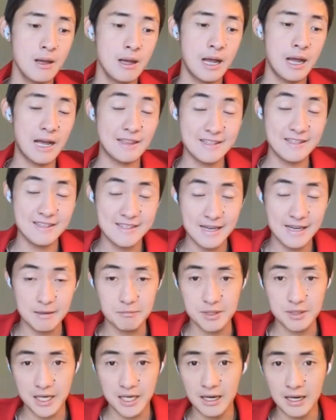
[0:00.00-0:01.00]
At the same
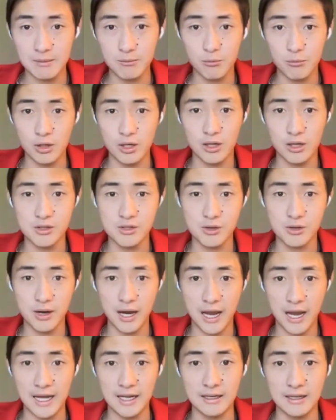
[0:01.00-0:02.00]
time, we also
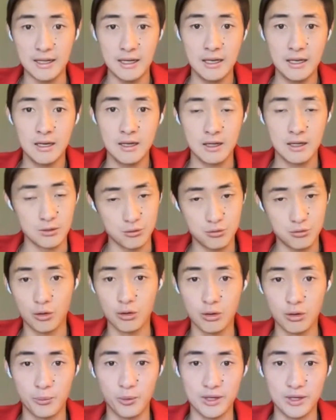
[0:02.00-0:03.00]
had
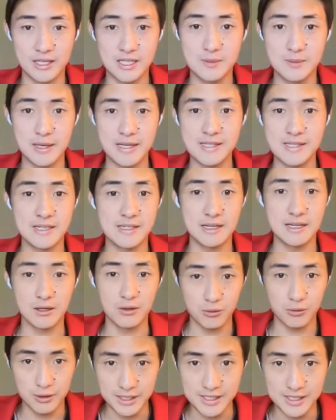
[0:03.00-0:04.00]
controllable expenses
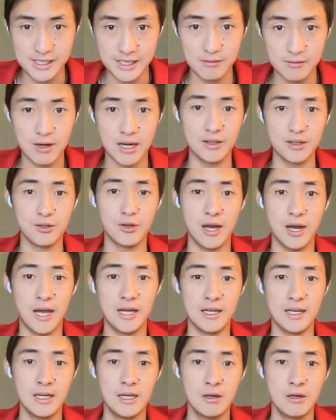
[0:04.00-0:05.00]
increasing, right? You had
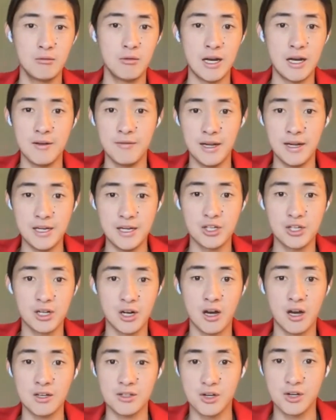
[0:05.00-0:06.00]
renovation
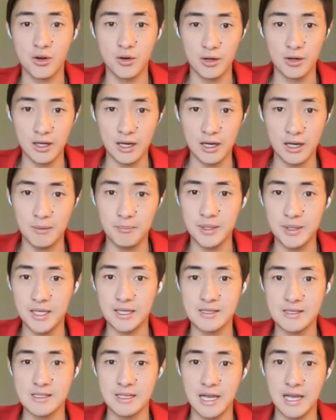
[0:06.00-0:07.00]
costs going up
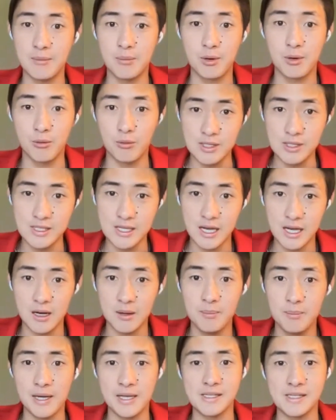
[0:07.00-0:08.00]
because labor was
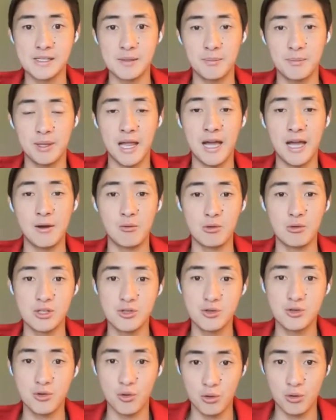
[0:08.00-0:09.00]
up and supply was
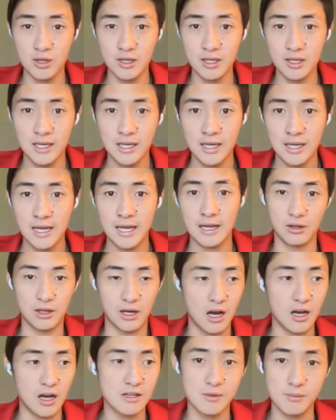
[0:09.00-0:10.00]
short. The
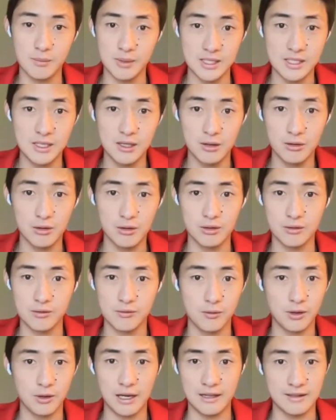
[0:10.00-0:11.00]
cost of materials
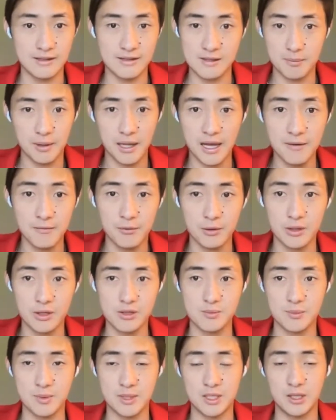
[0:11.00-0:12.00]
and the supply for
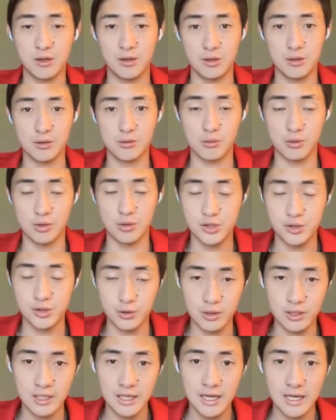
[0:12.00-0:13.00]
those materials were
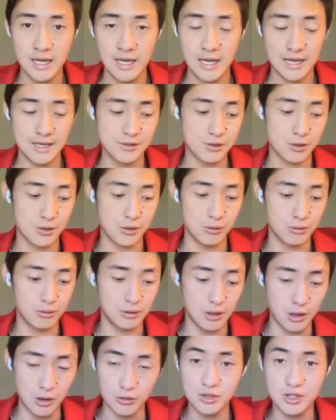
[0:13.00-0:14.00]
short. And so
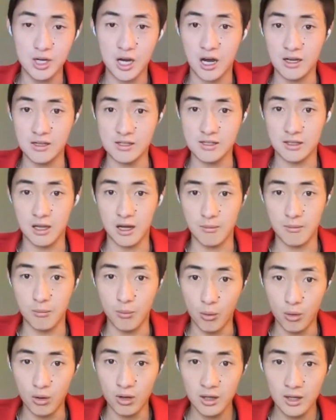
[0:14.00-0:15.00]
those cost a lot
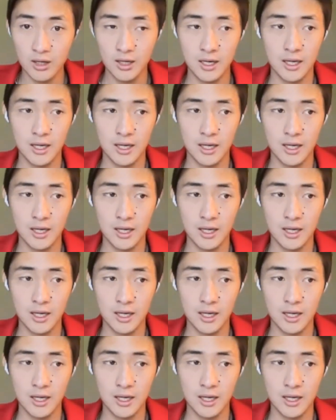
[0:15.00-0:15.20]
more.